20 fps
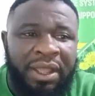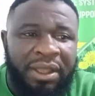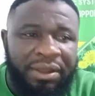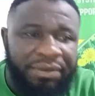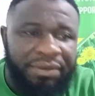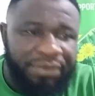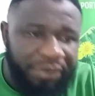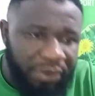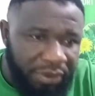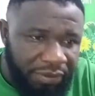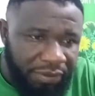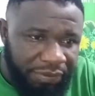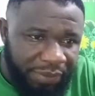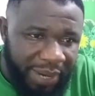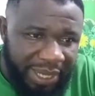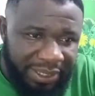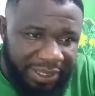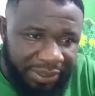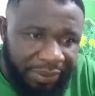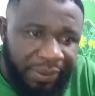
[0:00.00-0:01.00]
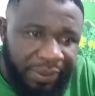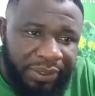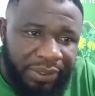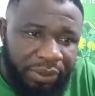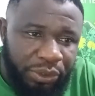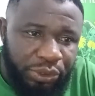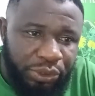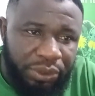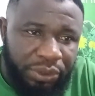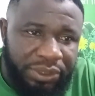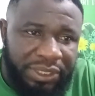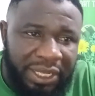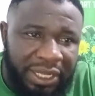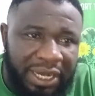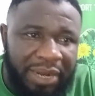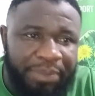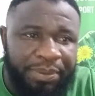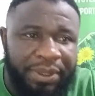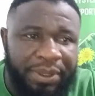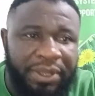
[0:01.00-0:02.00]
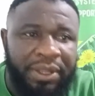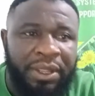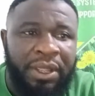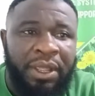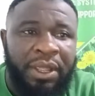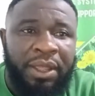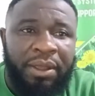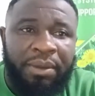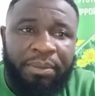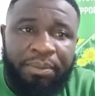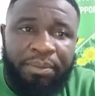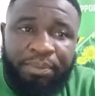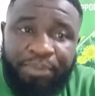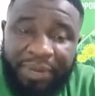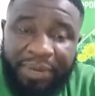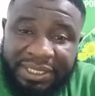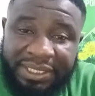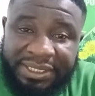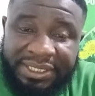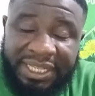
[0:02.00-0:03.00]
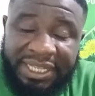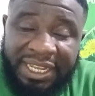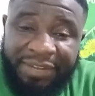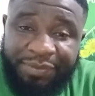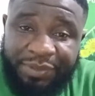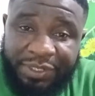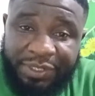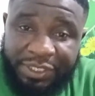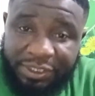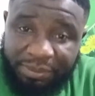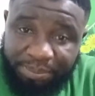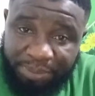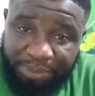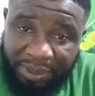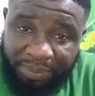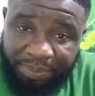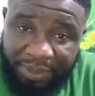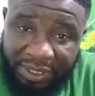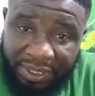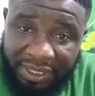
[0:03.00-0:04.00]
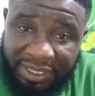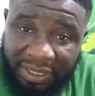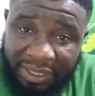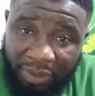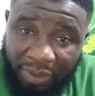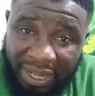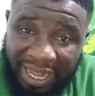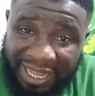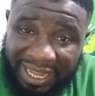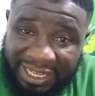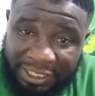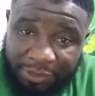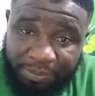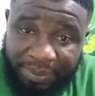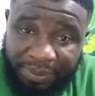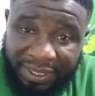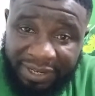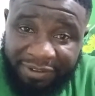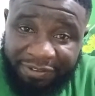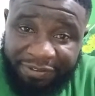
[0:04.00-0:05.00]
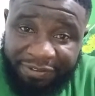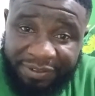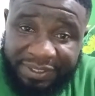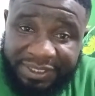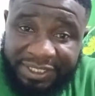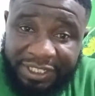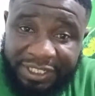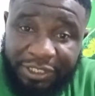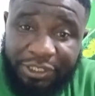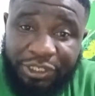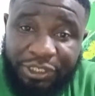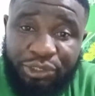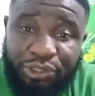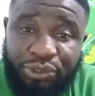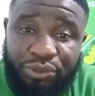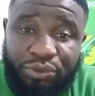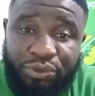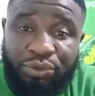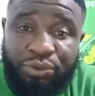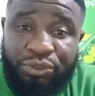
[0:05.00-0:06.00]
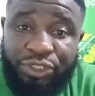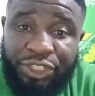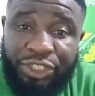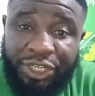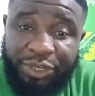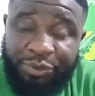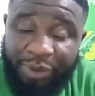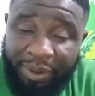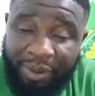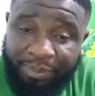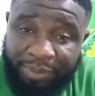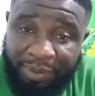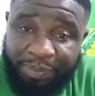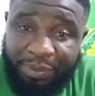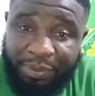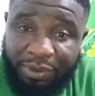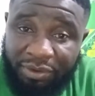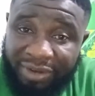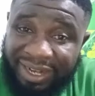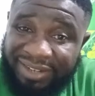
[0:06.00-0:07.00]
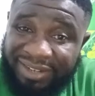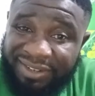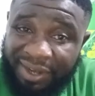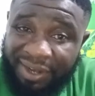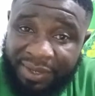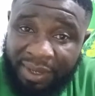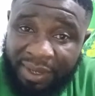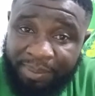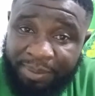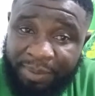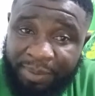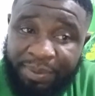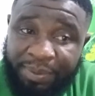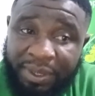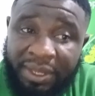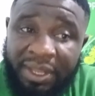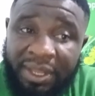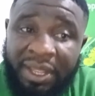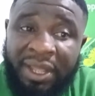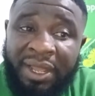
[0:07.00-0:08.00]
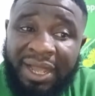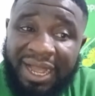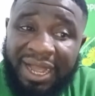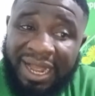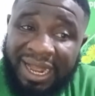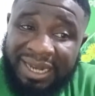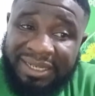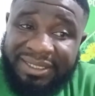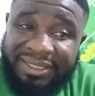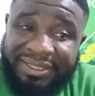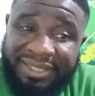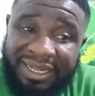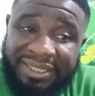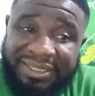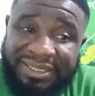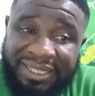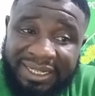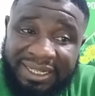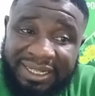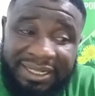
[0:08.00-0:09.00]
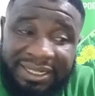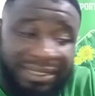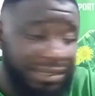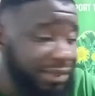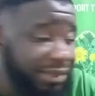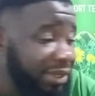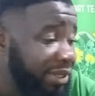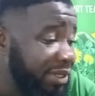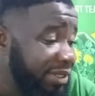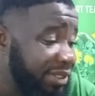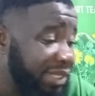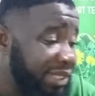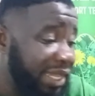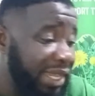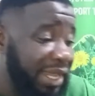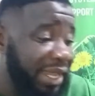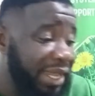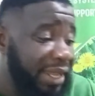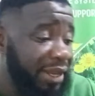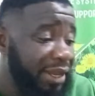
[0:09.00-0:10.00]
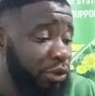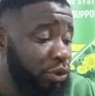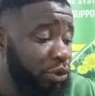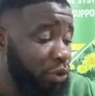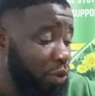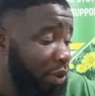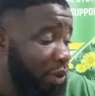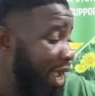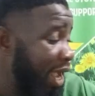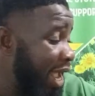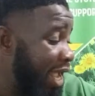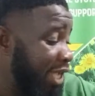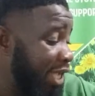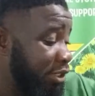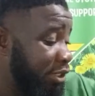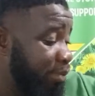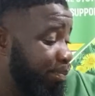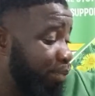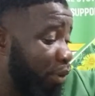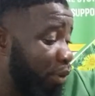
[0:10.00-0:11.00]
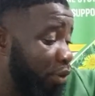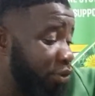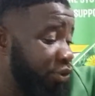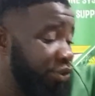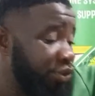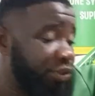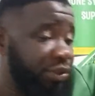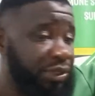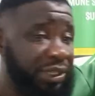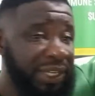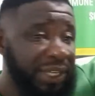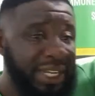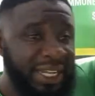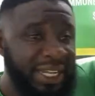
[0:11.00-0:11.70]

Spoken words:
for fat reduction therapy. But if it is BP, the way I explained, first thing you need to do, check your BP, write down your BP, and start taking the local sponge leaf.